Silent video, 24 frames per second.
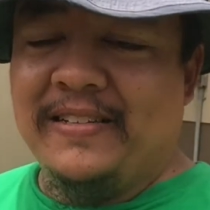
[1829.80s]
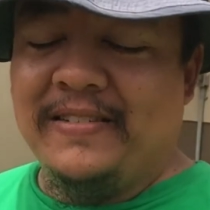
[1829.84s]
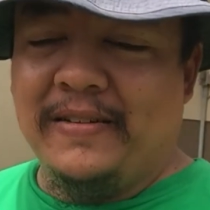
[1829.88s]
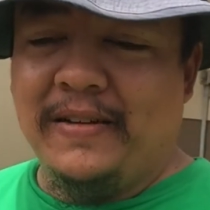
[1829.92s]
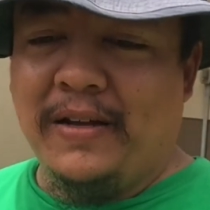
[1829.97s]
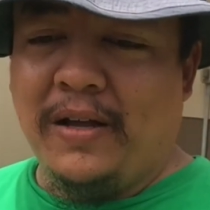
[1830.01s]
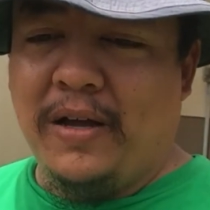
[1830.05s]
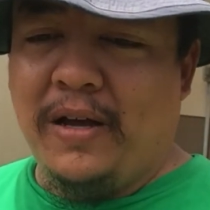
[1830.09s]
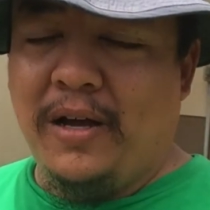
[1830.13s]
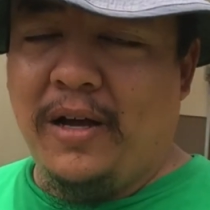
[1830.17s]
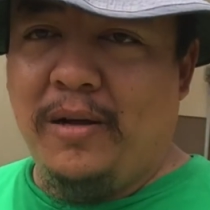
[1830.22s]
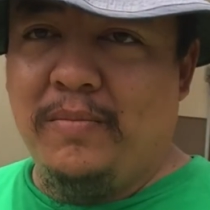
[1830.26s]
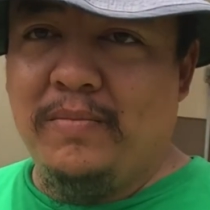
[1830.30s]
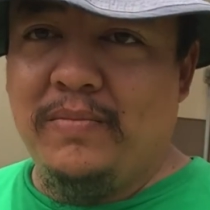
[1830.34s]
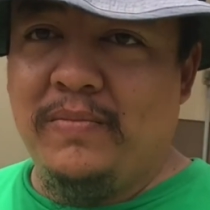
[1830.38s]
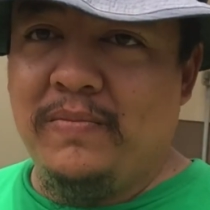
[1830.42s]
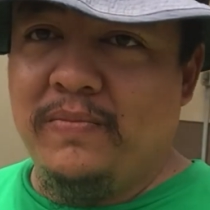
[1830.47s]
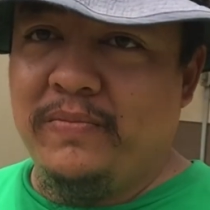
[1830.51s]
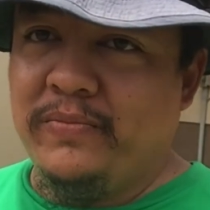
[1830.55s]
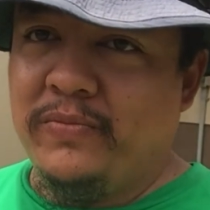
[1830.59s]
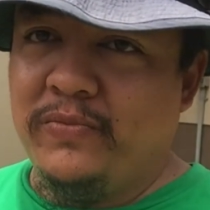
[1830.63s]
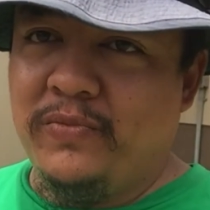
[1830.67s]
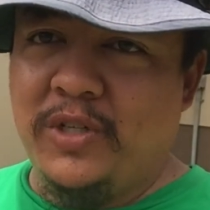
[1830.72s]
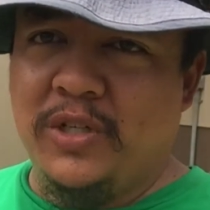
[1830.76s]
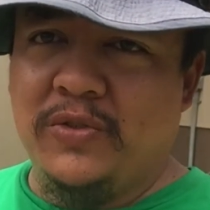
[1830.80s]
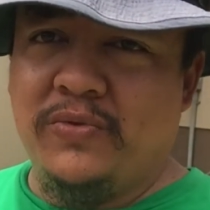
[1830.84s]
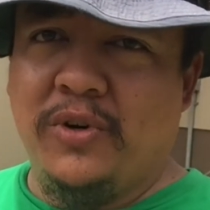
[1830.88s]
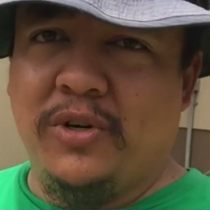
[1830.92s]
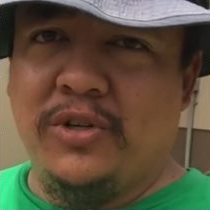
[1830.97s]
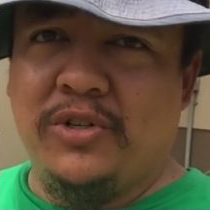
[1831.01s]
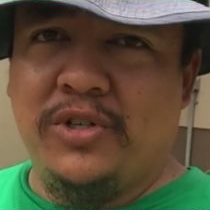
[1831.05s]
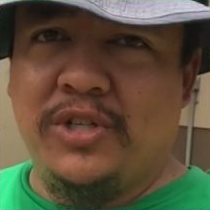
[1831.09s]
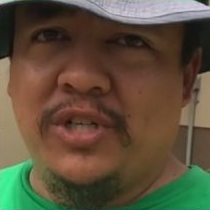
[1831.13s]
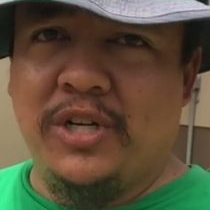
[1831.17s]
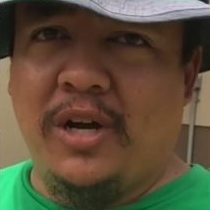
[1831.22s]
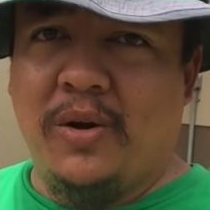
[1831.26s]
Does Virtua
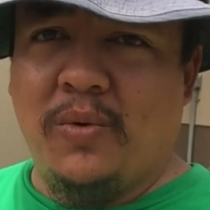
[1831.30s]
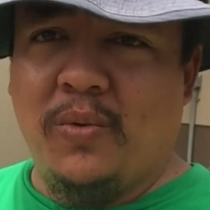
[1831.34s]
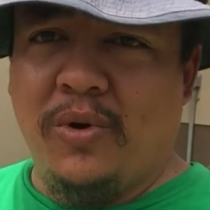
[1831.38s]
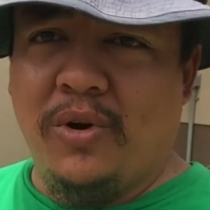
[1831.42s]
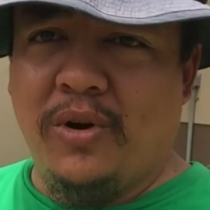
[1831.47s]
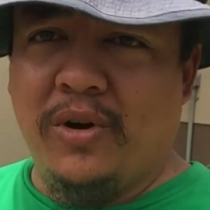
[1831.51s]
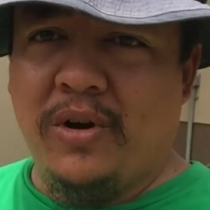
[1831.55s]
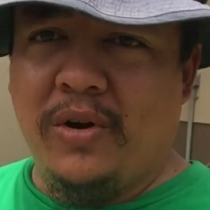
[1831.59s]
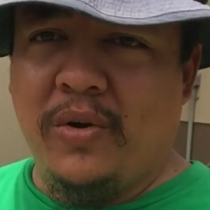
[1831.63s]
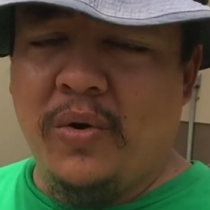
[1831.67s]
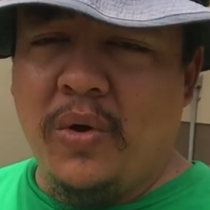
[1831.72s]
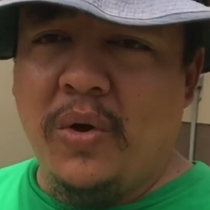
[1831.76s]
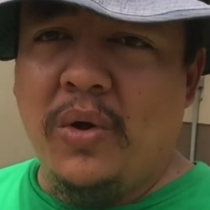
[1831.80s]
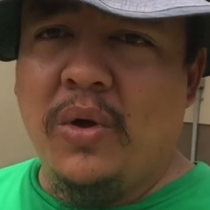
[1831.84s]
Shot work?